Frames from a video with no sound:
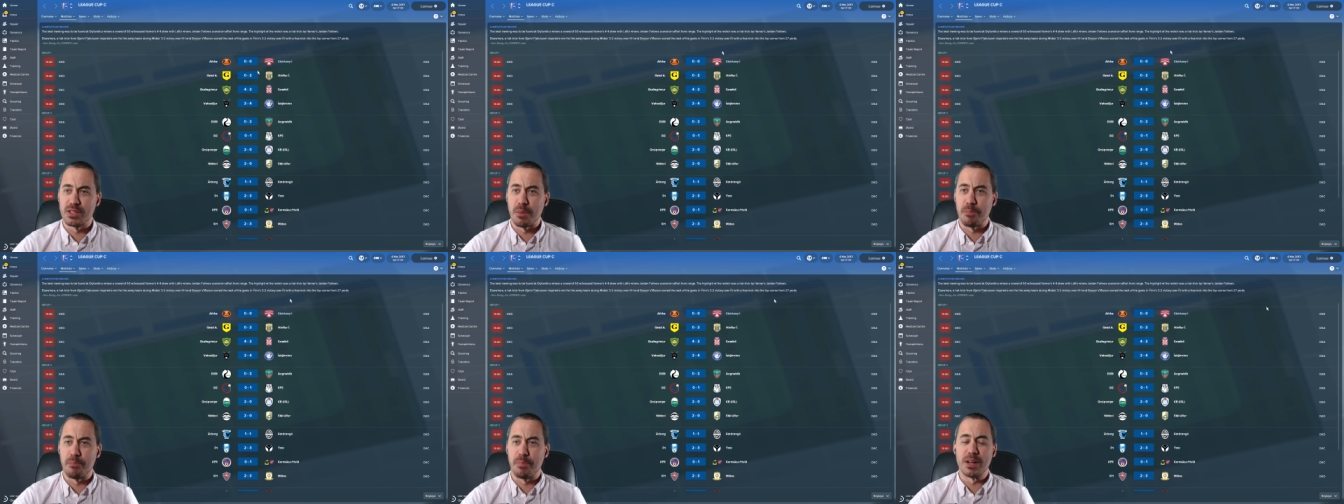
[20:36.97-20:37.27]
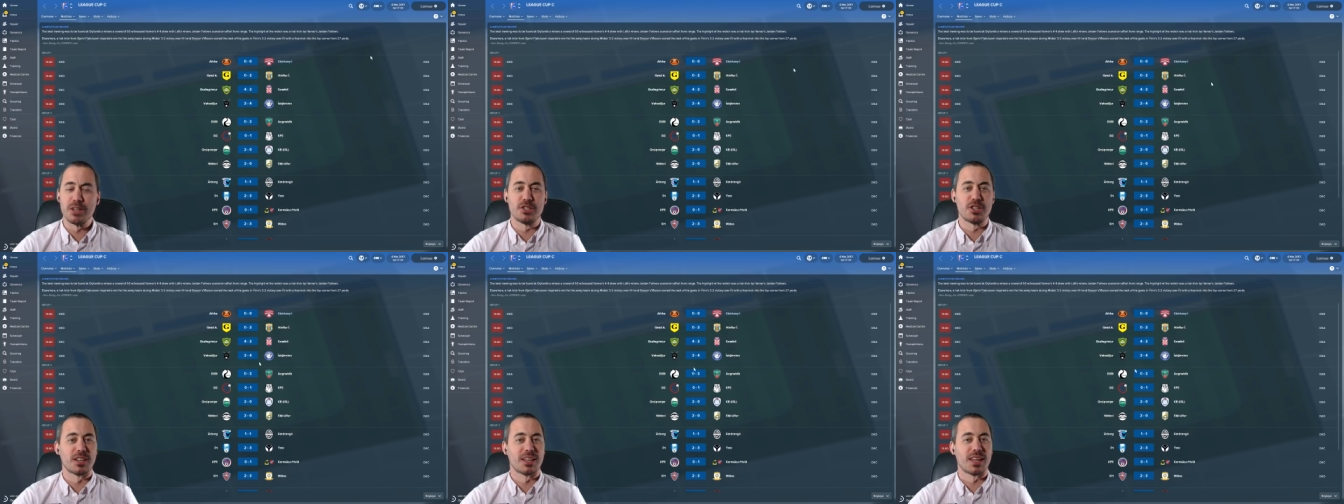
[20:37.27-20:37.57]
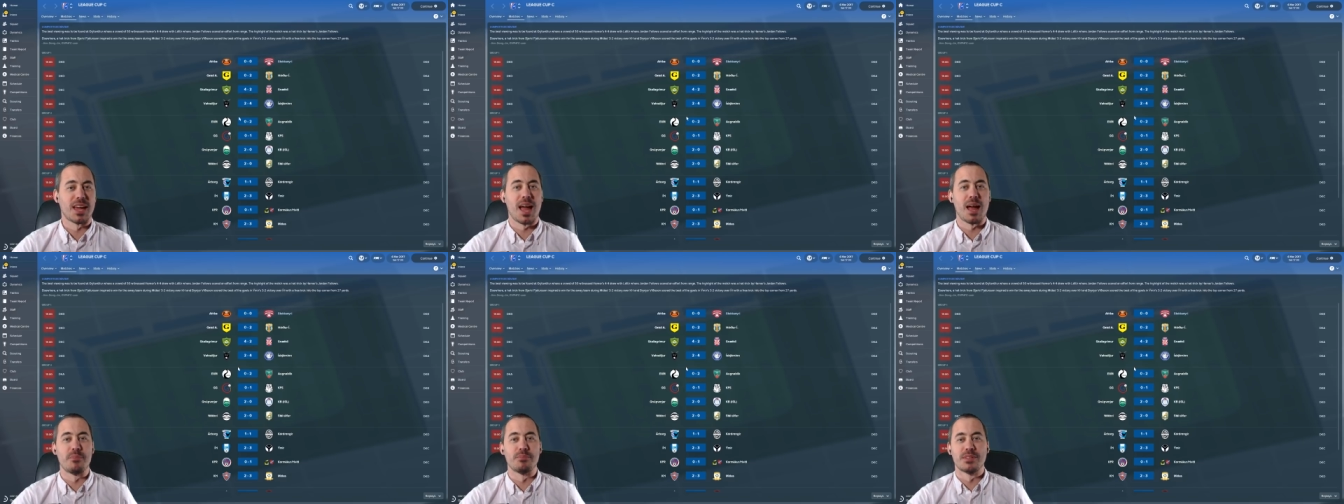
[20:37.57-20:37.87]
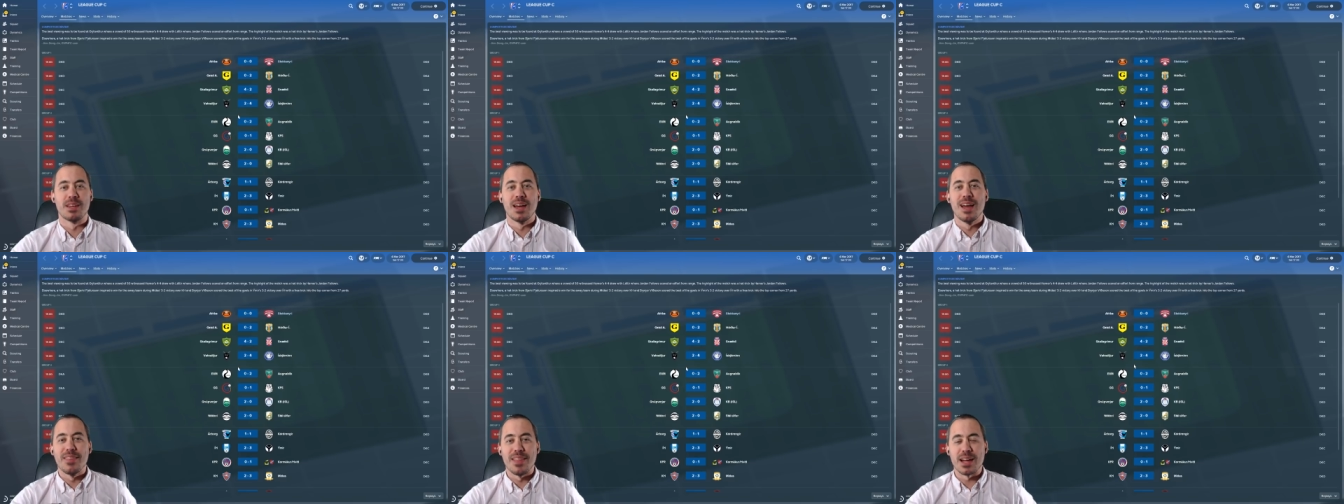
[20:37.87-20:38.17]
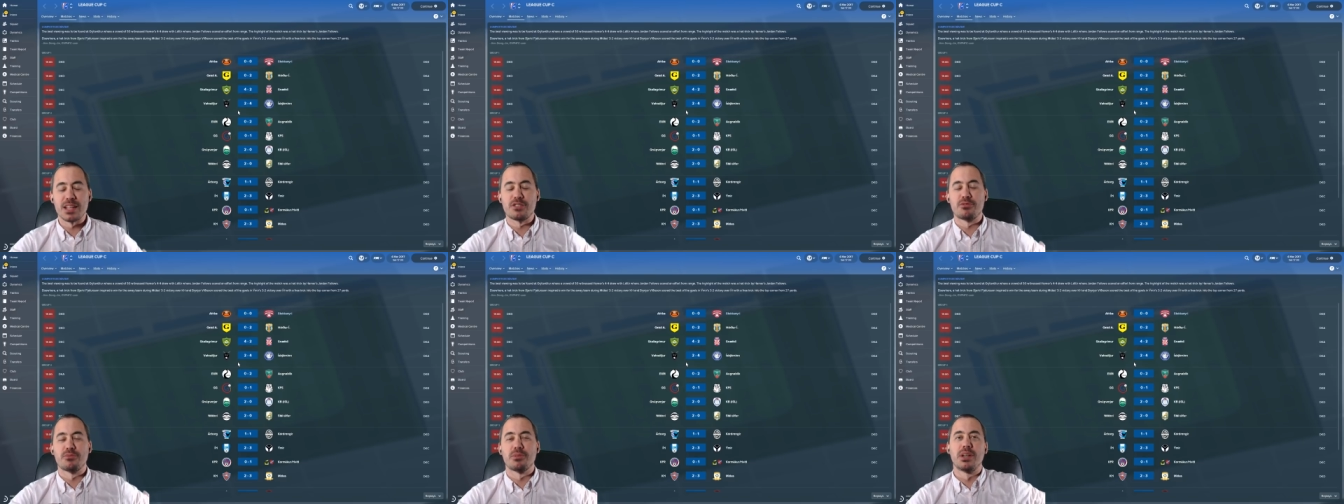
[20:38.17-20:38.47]
a bunch of games.
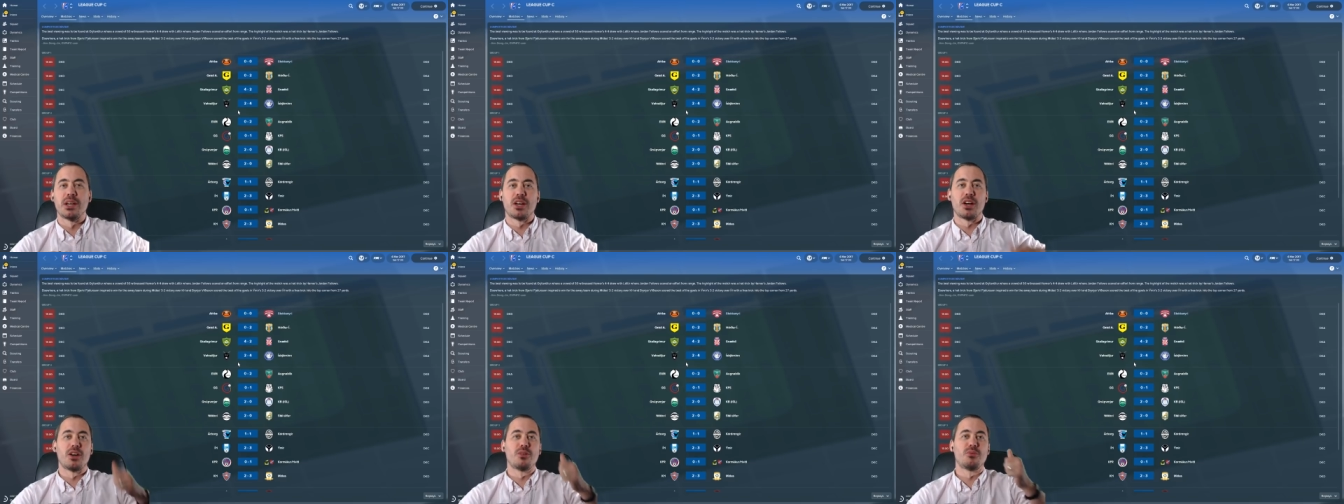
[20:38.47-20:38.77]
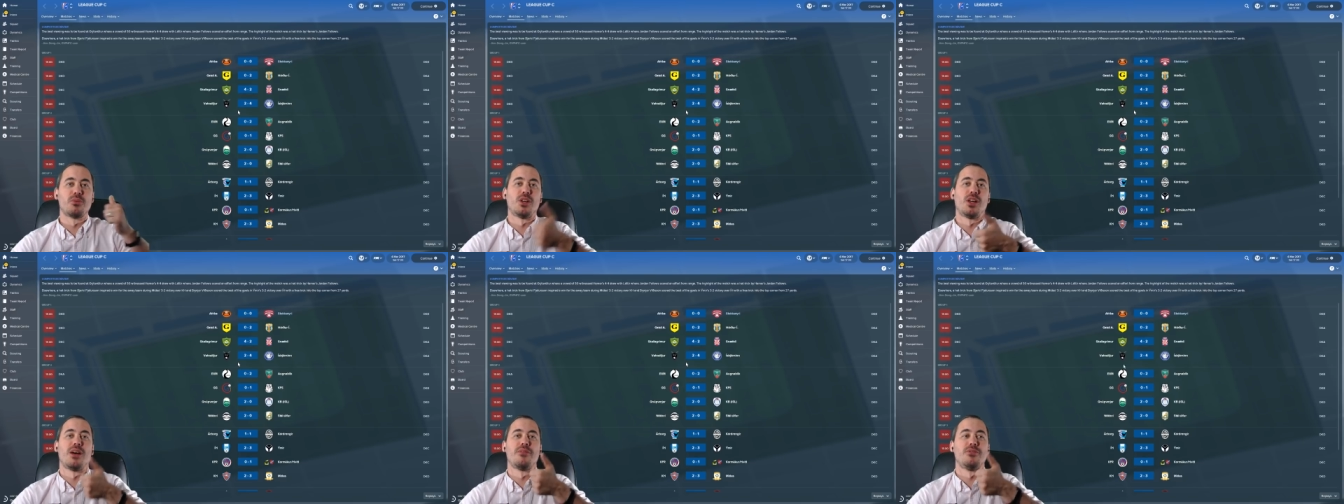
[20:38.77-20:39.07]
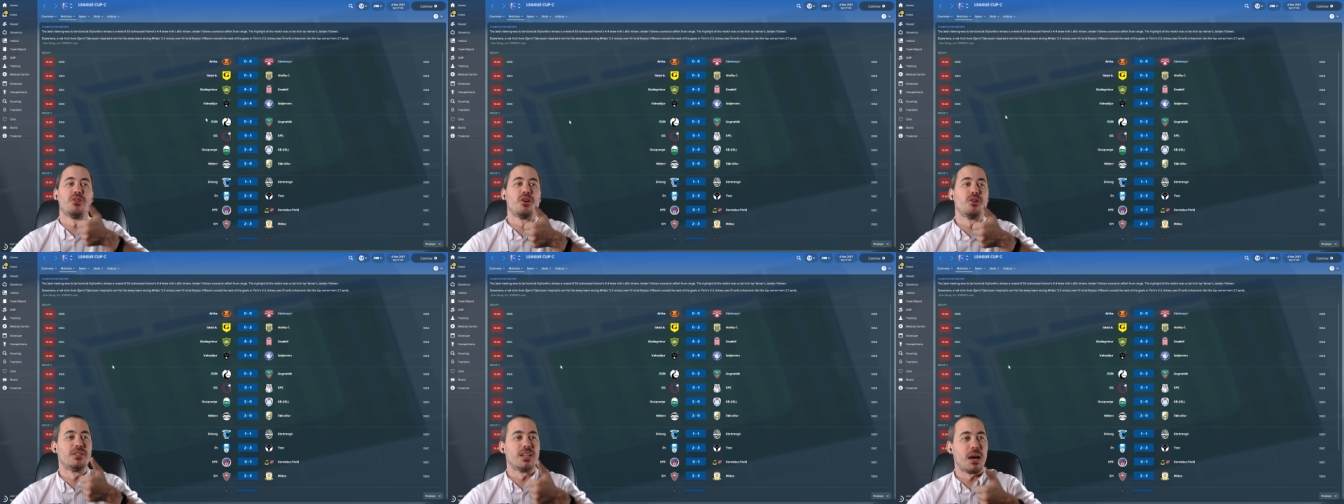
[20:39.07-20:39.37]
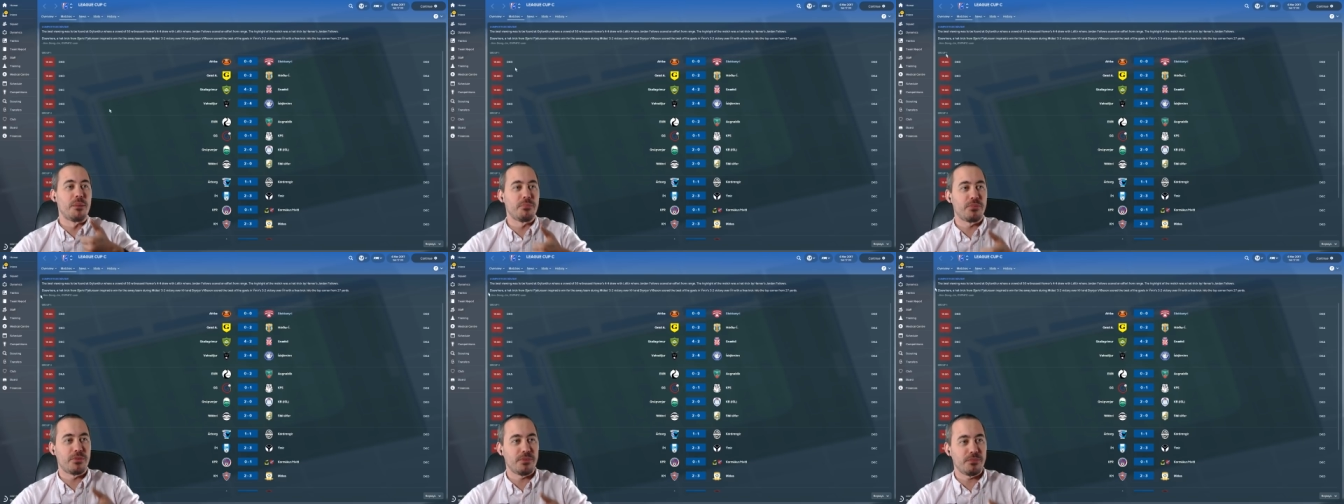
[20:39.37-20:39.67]
That's really good when you have no depth.